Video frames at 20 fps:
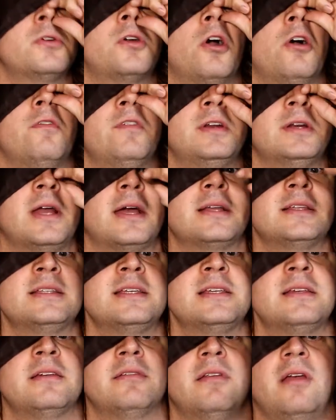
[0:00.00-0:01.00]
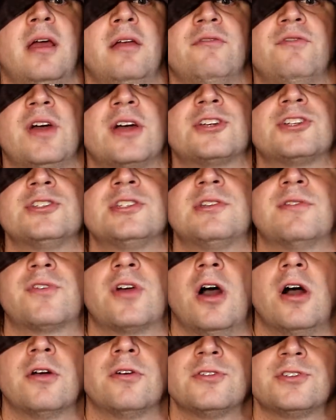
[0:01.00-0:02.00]
COVID-19 infections if
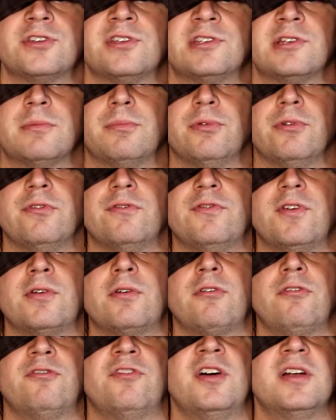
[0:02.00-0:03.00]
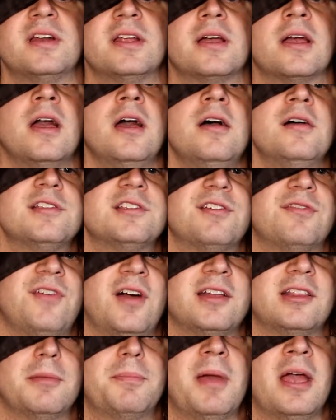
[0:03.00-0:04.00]
Congress doesn't approve federal funding to
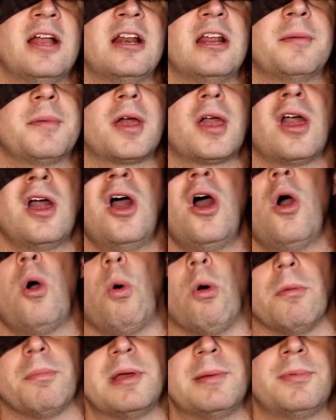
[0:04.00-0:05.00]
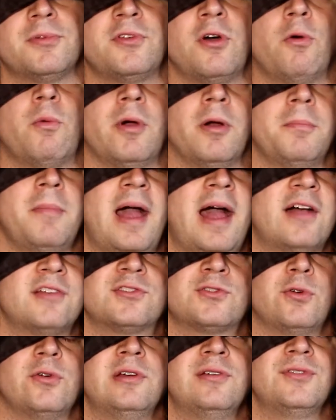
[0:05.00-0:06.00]
fight the pandemic, or people don't wear
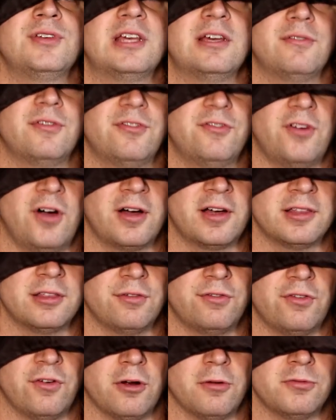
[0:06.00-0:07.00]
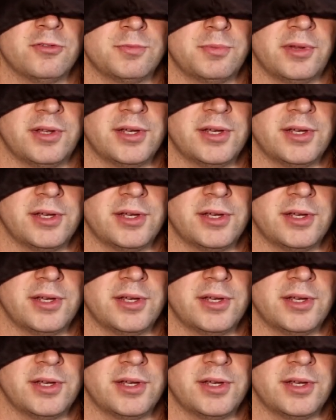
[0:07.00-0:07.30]
masks or even give a fuck in the first